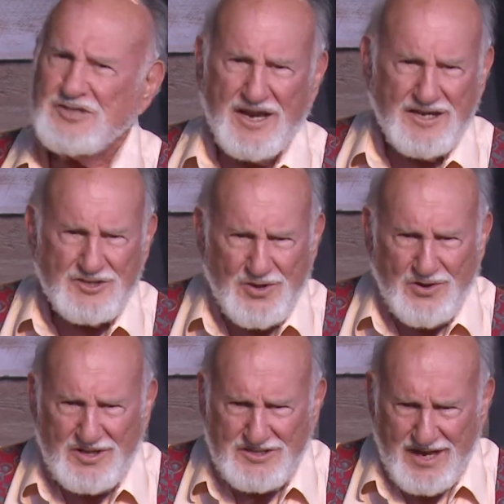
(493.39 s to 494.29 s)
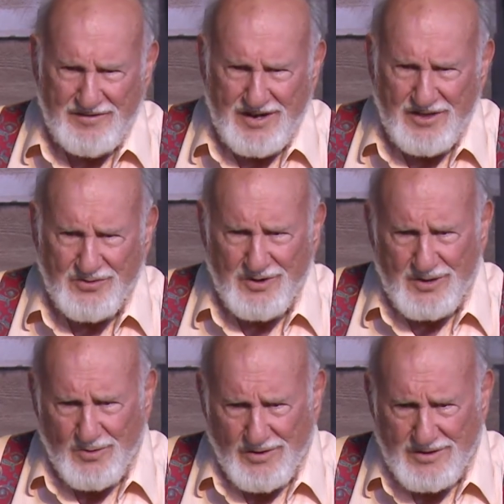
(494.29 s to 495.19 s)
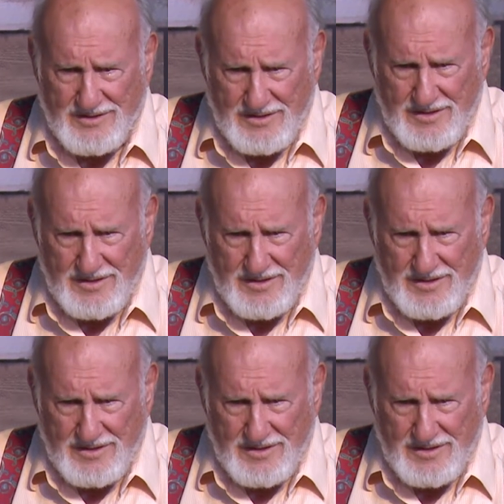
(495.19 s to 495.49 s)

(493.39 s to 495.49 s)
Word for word: age 37 3/4.